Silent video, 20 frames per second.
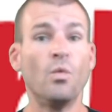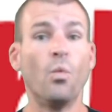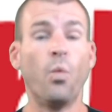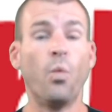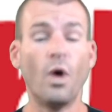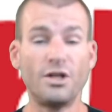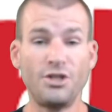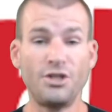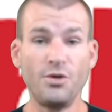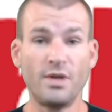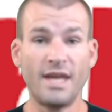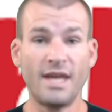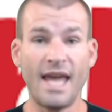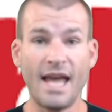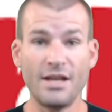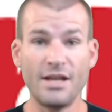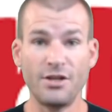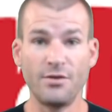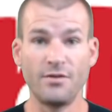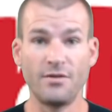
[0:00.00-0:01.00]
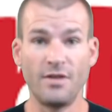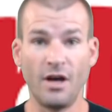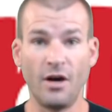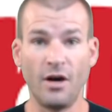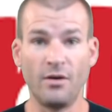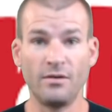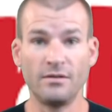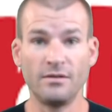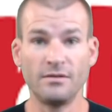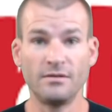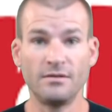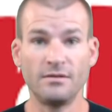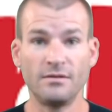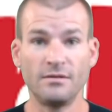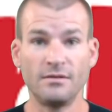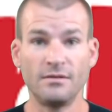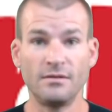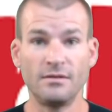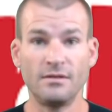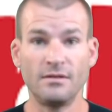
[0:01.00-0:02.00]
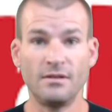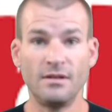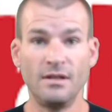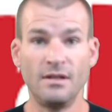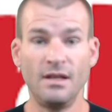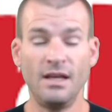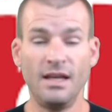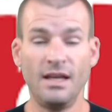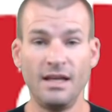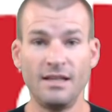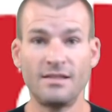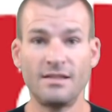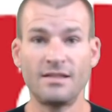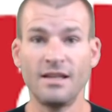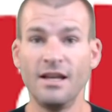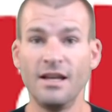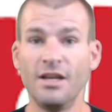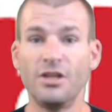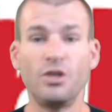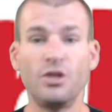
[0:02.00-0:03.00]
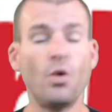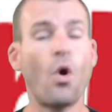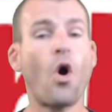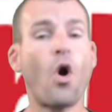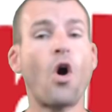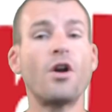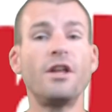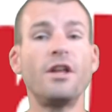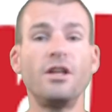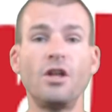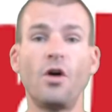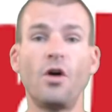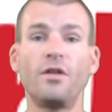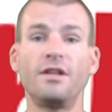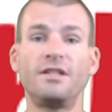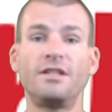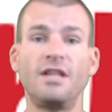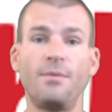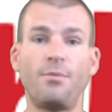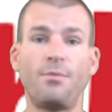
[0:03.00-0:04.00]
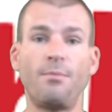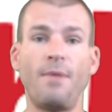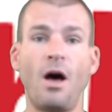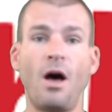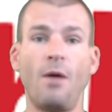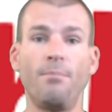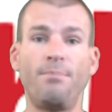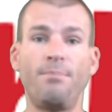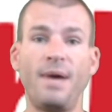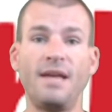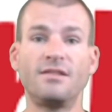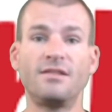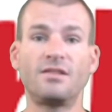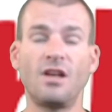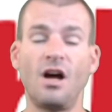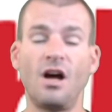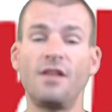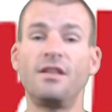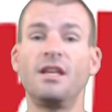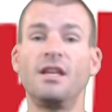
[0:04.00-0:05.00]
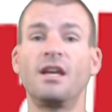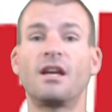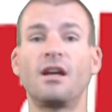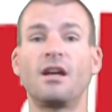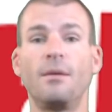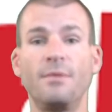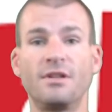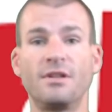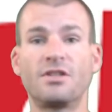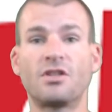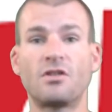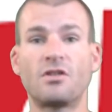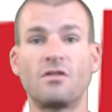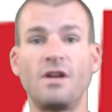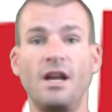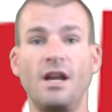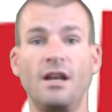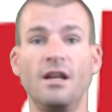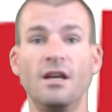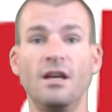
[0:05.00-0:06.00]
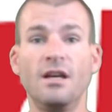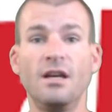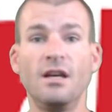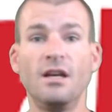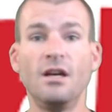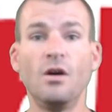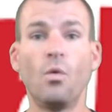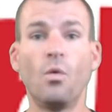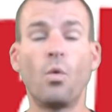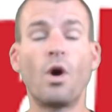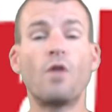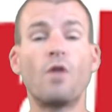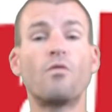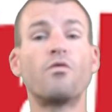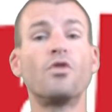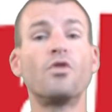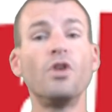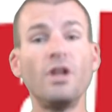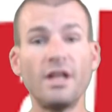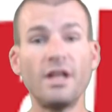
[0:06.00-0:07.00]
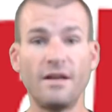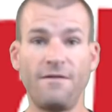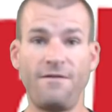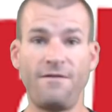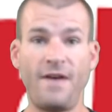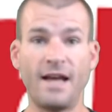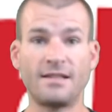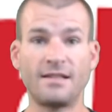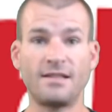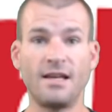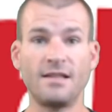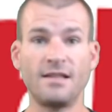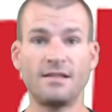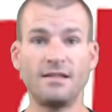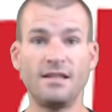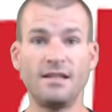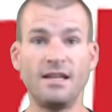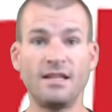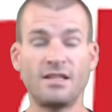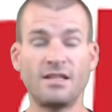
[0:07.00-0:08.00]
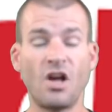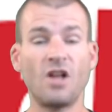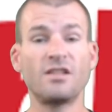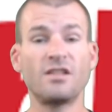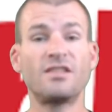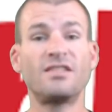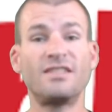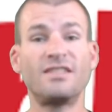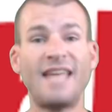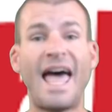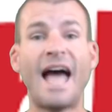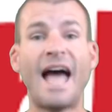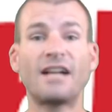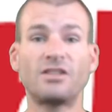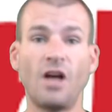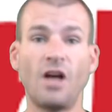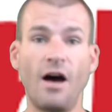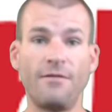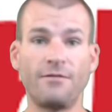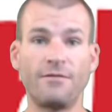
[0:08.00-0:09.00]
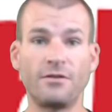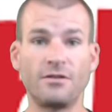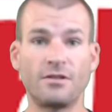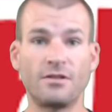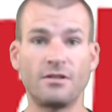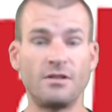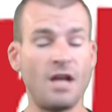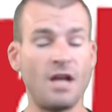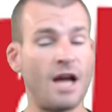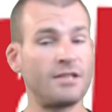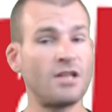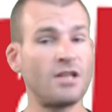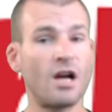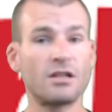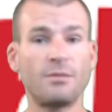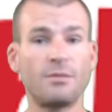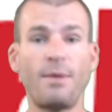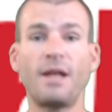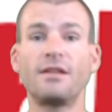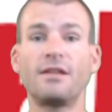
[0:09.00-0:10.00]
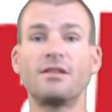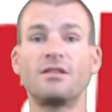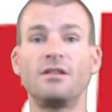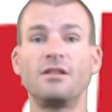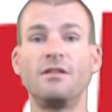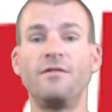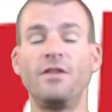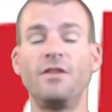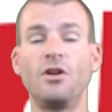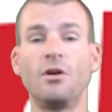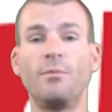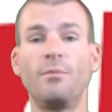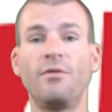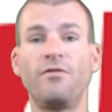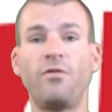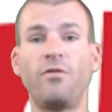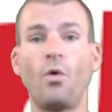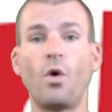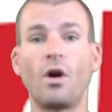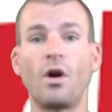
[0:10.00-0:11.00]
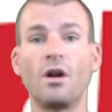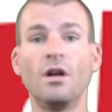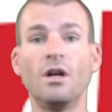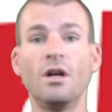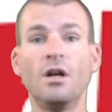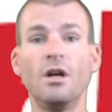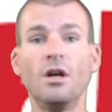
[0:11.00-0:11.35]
What you can do, though, is you already know the tip amount based on the incoming screen. Where it really affects us is on stacked offers. Now, I talked about this in a video before.